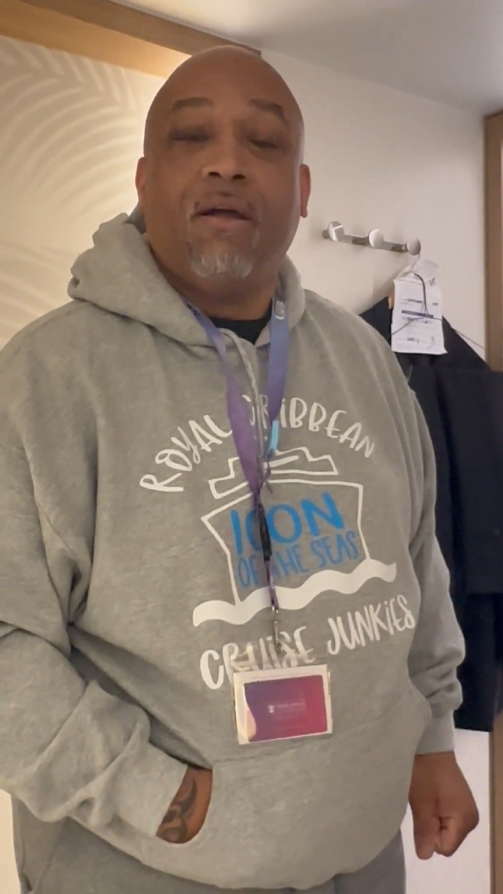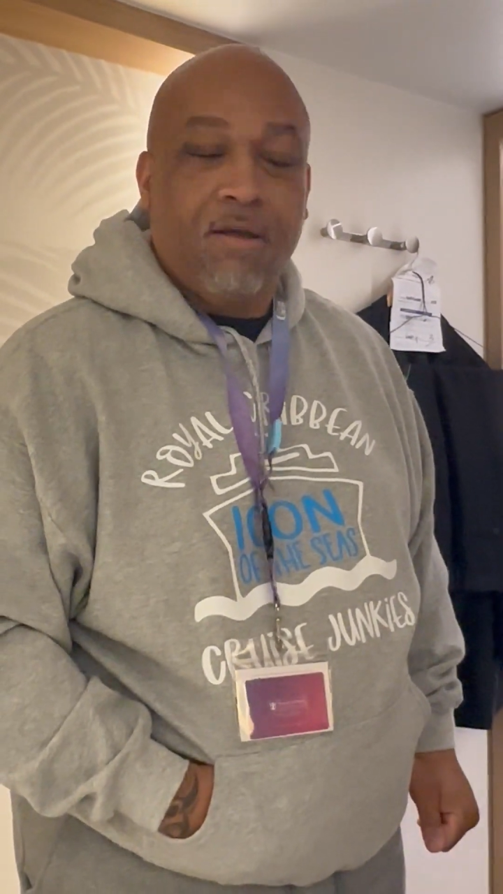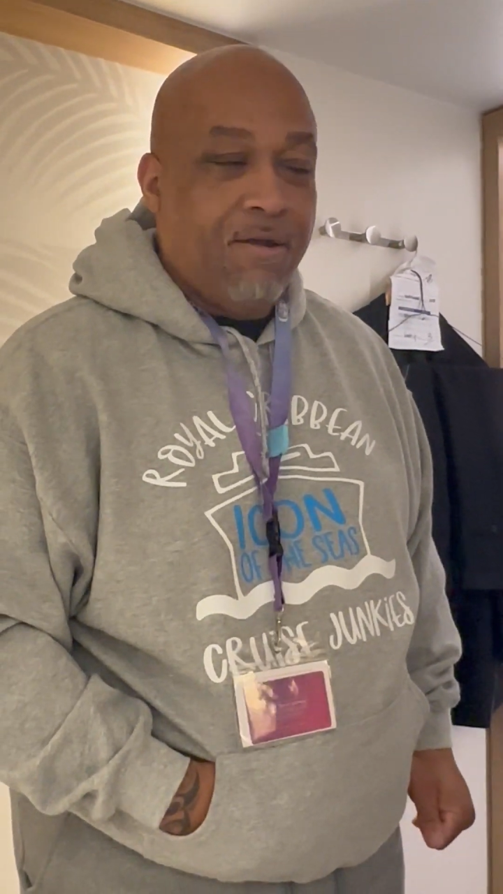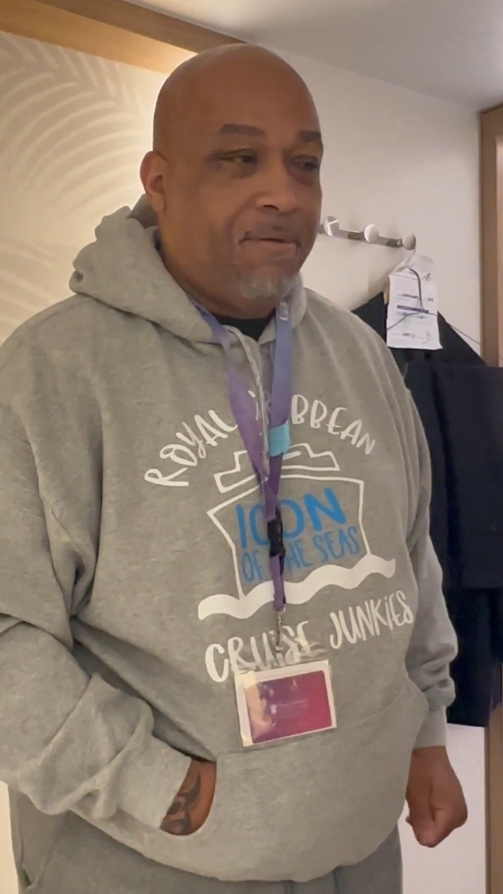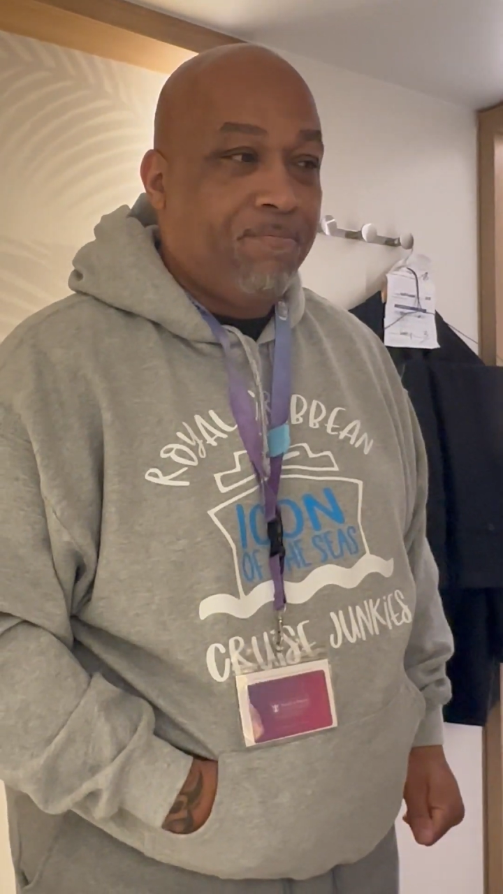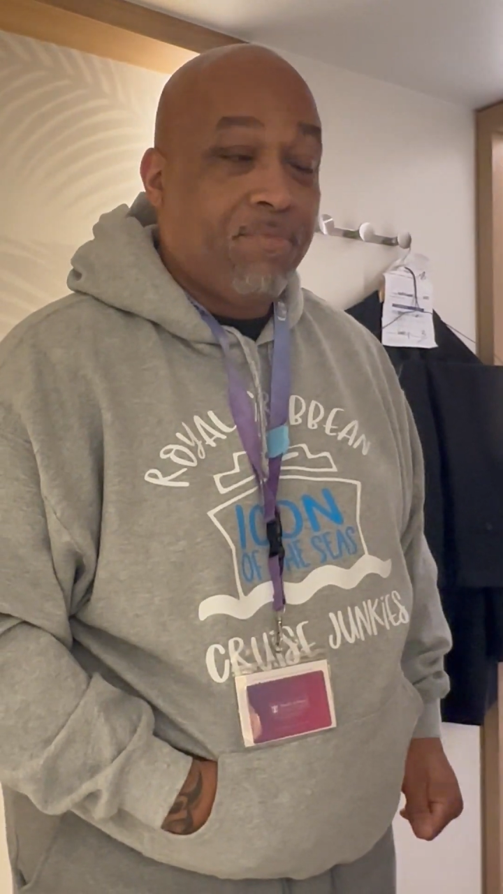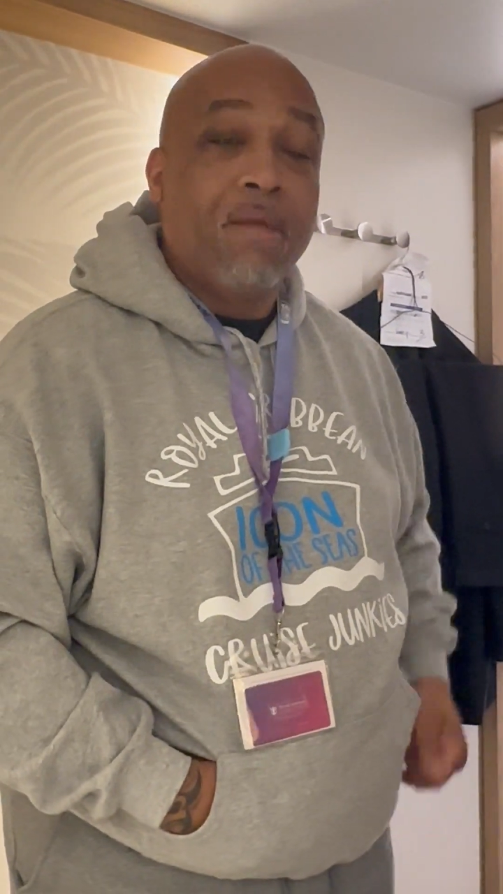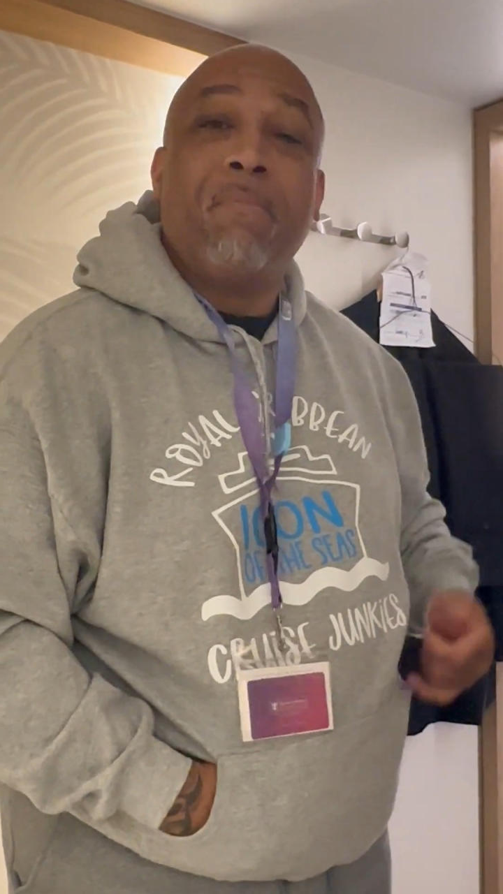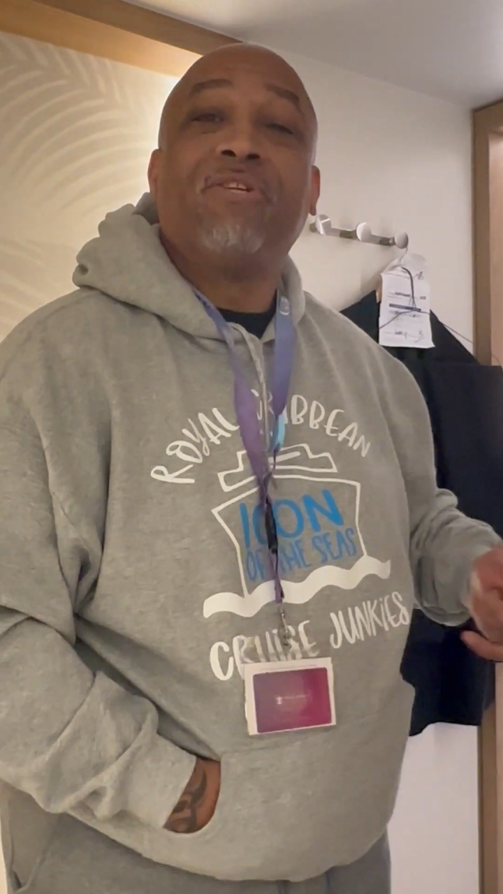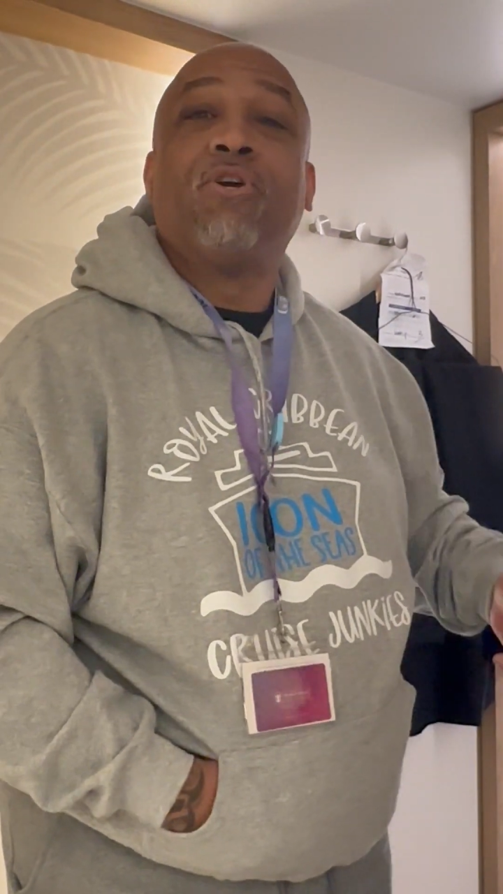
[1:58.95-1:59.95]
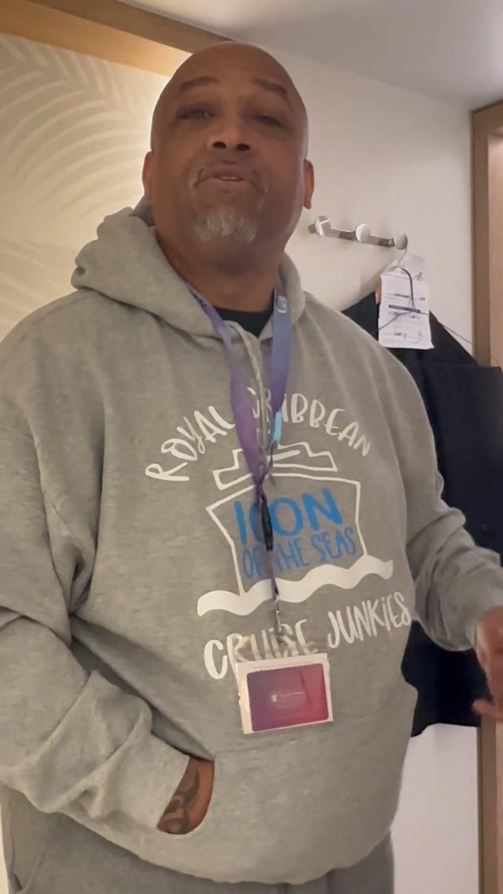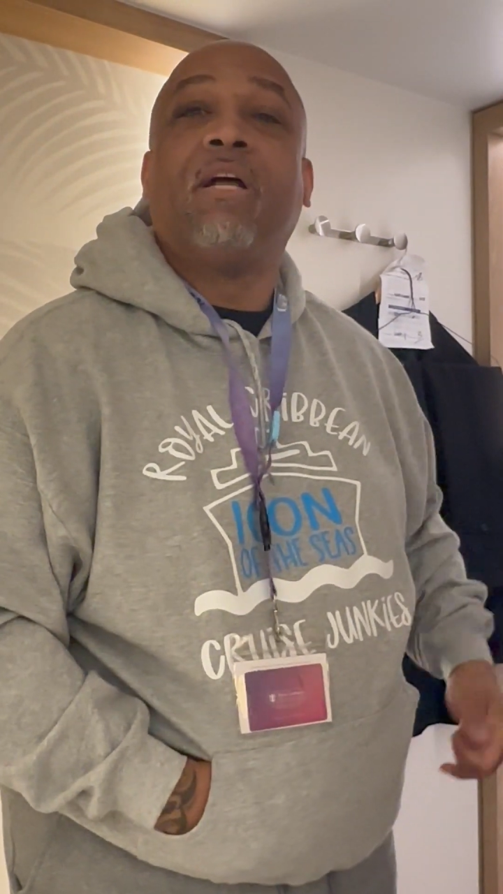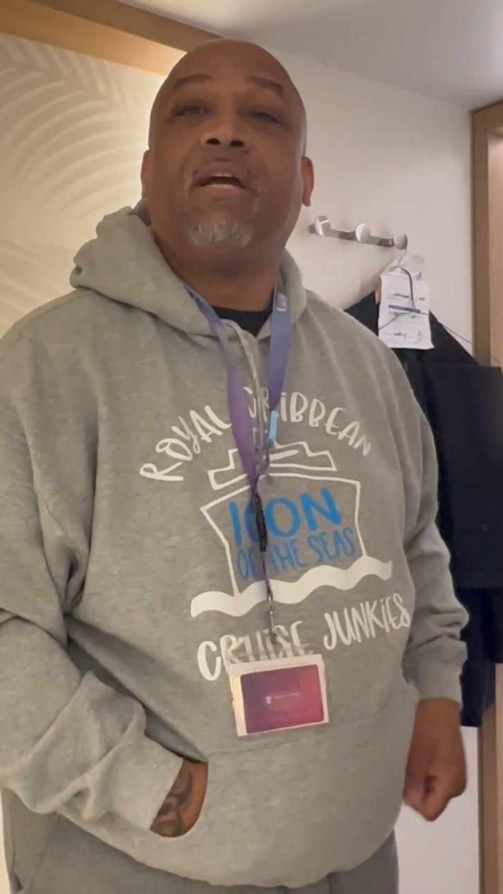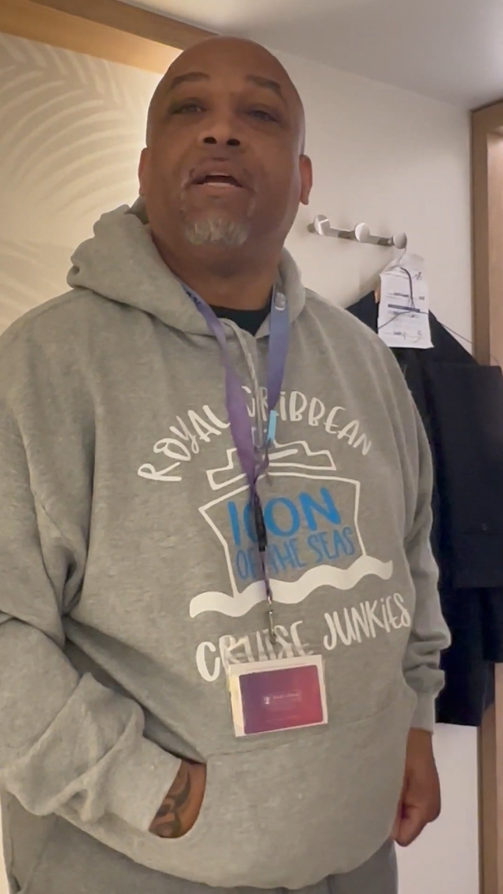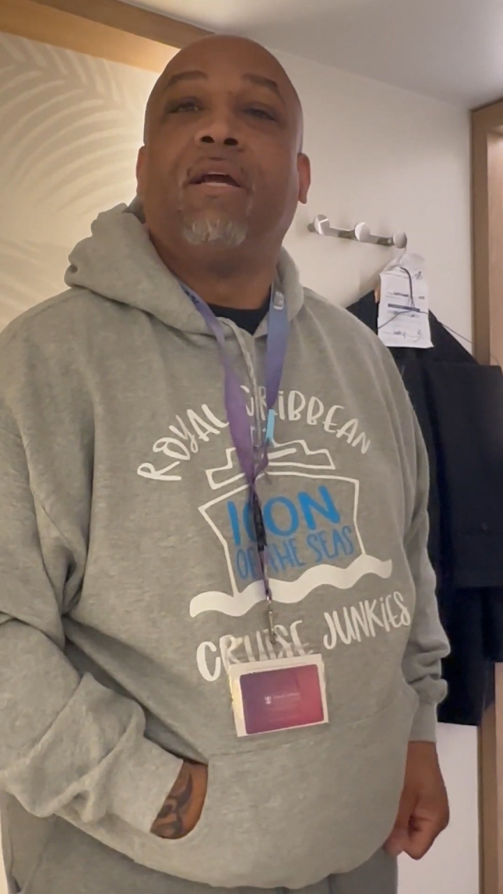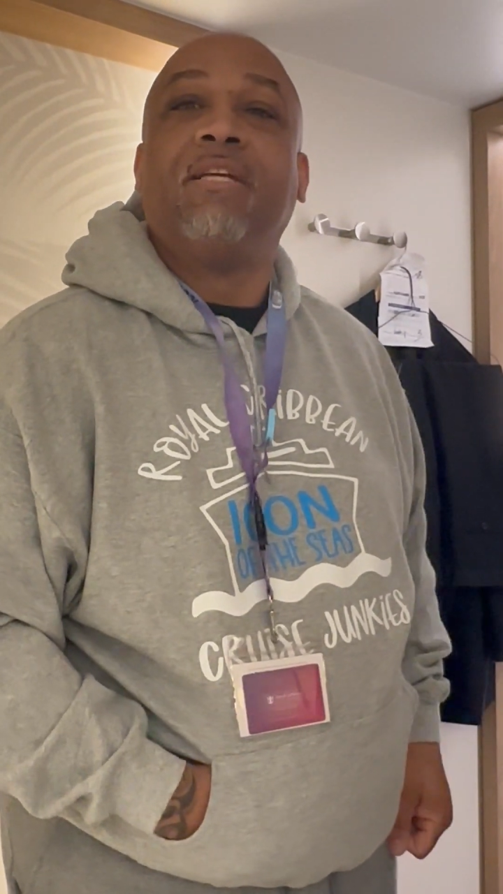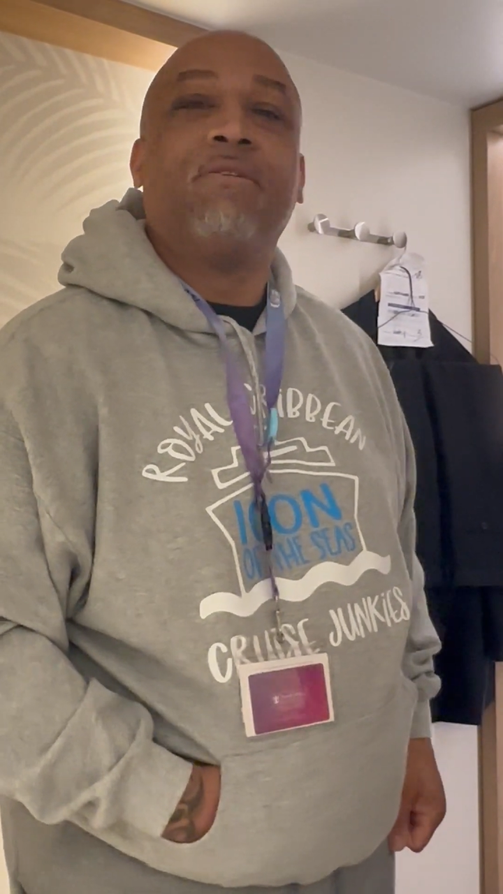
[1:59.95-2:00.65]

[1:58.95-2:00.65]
My shirt's not here. He's